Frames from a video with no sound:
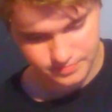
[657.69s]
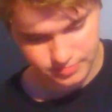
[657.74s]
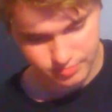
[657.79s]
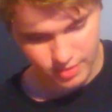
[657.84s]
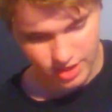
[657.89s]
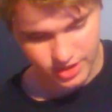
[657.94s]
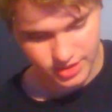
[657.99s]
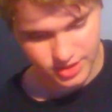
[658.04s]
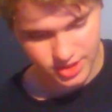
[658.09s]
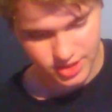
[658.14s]

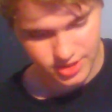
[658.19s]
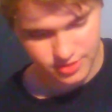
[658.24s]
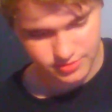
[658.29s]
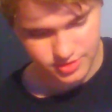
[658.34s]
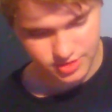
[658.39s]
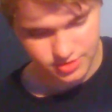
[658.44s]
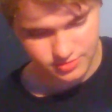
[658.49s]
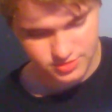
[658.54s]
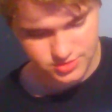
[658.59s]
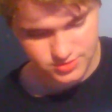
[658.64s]
Magneto
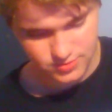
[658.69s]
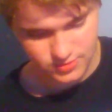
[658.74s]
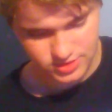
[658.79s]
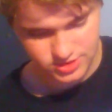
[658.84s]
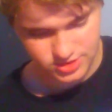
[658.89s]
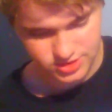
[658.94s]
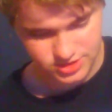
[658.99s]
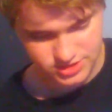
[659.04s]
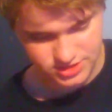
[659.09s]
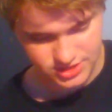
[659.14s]
and Human
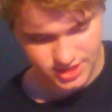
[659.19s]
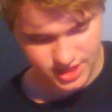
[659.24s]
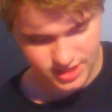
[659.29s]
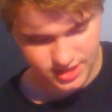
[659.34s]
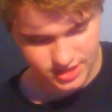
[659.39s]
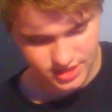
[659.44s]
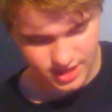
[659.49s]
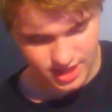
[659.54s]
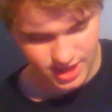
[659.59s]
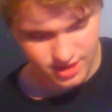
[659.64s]
Torch are just
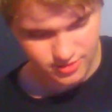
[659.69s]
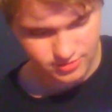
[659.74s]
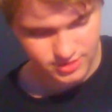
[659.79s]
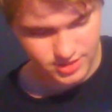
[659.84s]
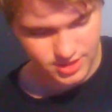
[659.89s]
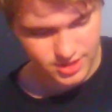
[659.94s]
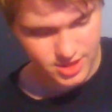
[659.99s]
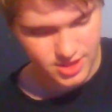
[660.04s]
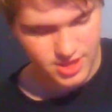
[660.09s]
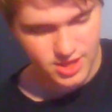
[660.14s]
hanging out
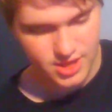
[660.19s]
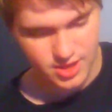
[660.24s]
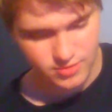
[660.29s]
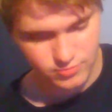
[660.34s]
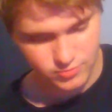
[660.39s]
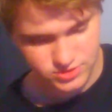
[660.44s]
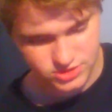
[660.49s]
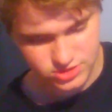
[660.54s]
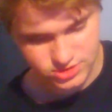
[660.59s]
when